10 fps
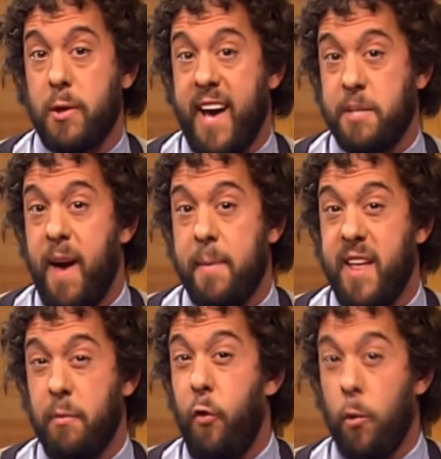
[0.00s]
musical guest,
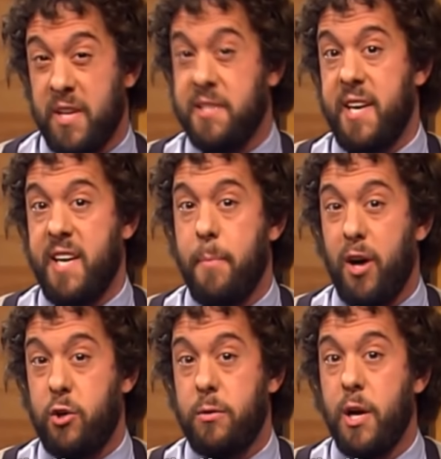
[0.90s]
Baby, they performed in Sydney,
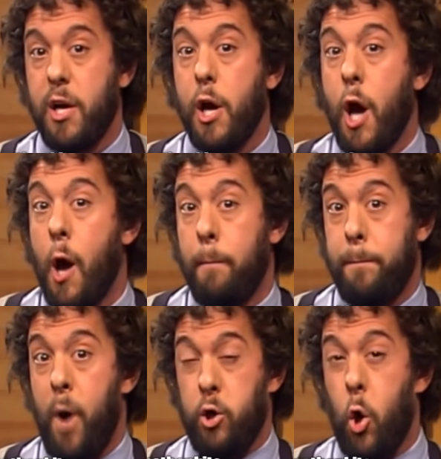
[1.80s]
but.
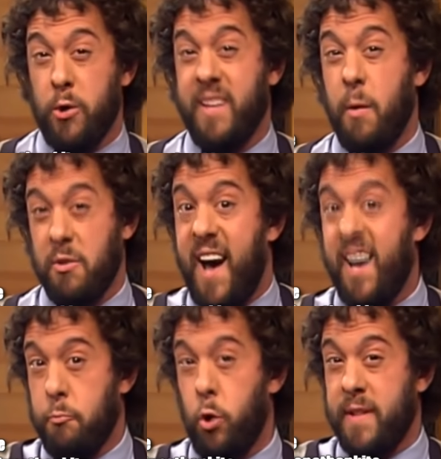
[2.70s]
But currently they
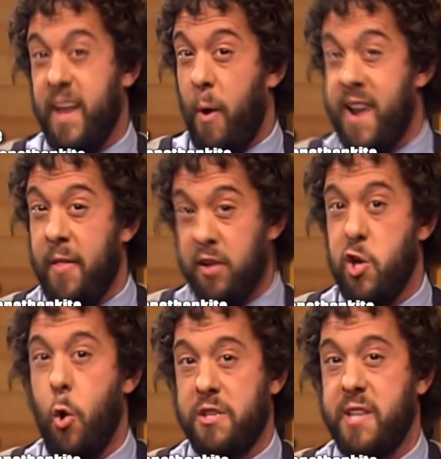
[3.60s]
reside in Brooklyn, like right now,
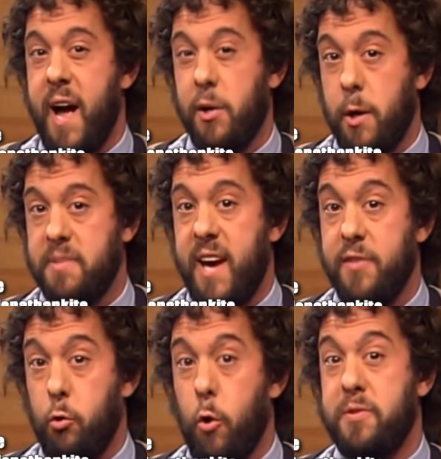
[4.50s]
like New York style, you know what I'm
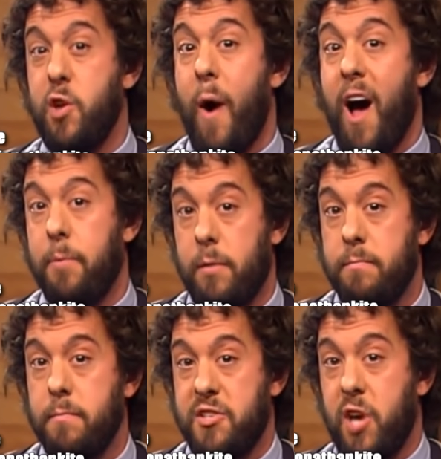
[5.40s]
saying? The group's new
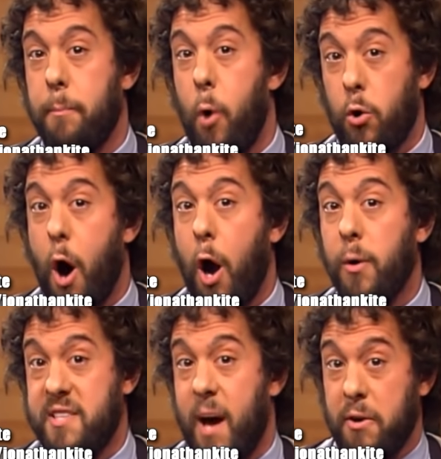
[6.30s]
album, Michel
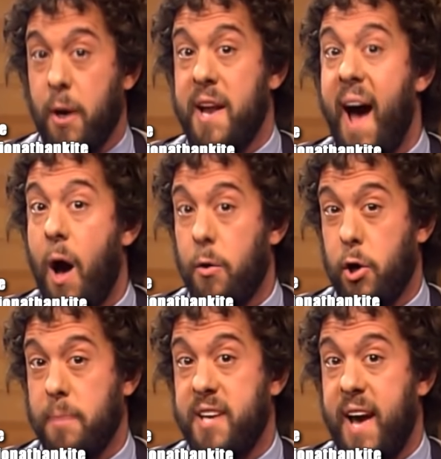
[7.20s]
Poiccard, is out right now, you
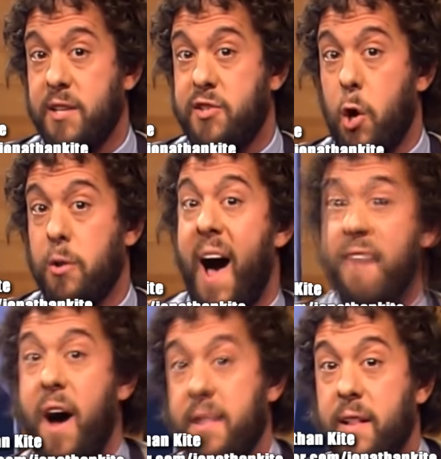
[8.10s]
know what I'm saying? So
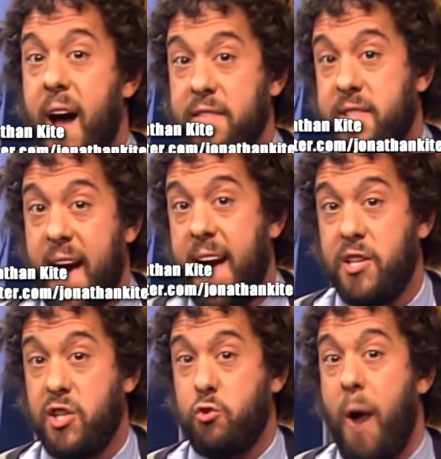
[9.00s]
live on the live
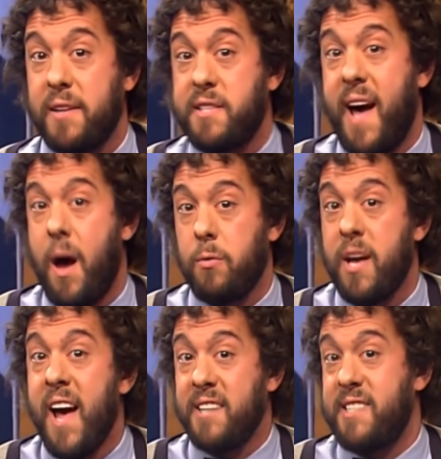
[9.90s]
stage is Shrine
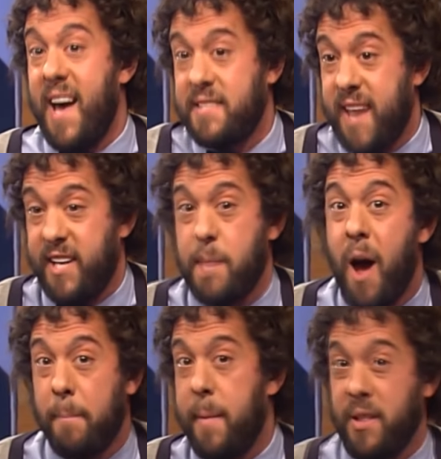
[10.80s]
Sound. It's Death Set.
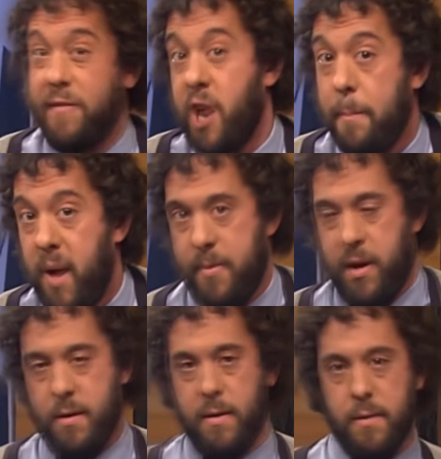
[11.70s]
Come on, baby, live it up, baby.